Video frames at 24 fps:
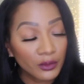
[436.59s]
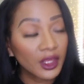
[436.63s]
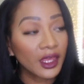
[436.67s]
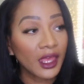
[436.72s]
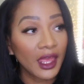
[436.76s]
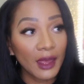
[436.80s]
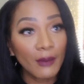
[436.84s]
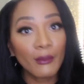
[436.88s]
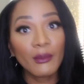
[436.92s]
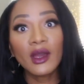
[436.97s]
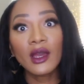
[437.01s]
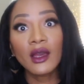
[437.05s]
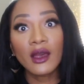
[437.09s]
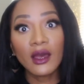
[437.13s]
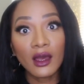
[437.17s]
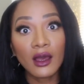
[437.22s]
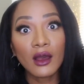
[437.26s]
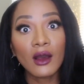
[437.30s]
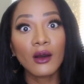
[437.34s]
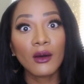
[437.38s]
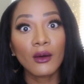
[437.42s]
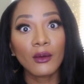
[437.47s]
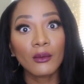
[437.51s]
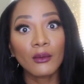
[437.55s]
can
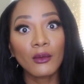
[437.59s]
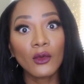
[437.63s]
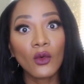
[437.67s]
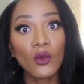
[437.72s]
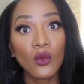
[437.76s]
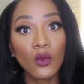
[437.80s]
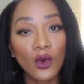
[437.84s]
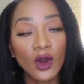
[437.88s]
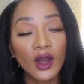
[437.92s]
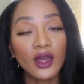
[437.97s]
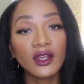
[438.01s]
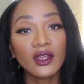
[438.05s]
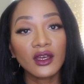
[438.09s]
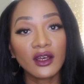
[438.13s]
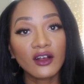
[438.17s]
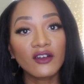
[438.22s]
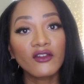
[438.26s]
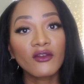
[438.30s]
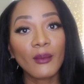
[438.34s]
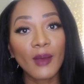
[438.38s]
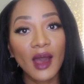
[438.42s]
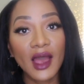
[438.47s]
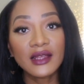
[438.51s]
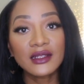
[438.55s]
become one
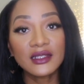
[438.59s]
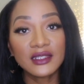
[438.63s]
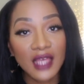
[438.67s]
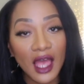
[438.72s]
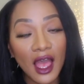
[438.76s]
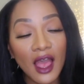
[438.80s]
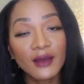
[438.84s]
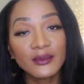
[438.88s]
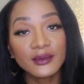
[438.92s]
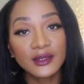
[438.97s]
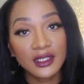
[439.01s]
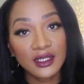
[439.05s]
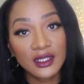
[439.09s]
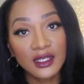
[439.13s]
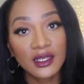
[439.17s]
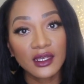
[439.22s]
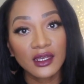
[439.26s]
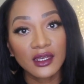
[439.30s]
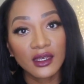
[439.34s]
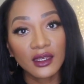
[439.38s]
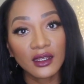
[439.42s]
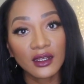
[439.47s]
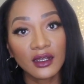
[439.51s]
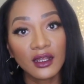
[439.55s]
of my top
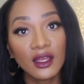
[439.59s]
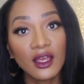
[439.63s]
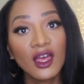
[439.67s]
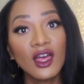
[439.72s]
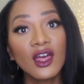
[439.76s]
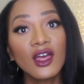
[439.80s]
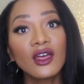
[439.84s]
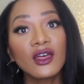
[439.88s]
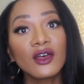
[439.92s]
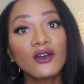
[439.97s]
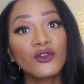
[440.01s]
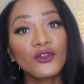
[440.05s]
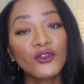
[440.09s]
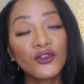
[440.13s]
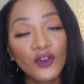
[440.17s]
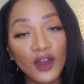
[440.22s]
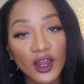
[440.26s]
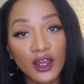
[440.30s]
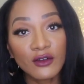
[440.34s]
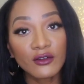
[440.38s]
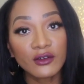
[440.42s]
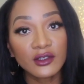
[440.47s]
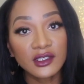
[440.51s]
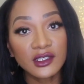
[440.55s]
10
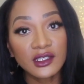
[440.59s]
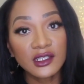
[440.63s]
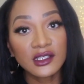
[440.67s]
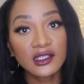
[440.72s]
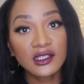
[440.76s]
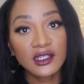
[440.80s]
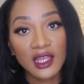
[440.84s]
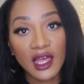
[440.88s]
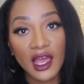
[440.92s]
fragrances.